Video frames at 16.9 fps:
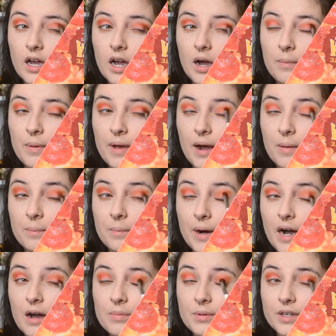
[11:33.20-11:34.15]
about
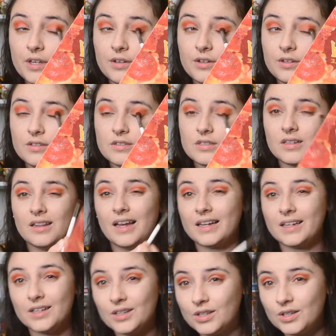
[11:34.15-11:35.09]
barbecues,
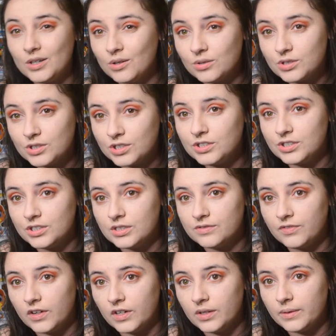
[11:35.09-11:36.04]
like, y'all should just
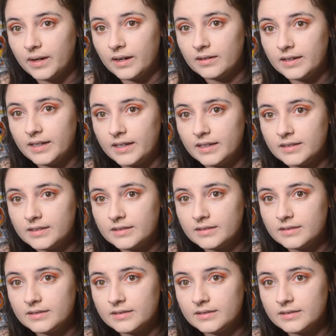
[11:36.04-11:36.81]
follow our lead.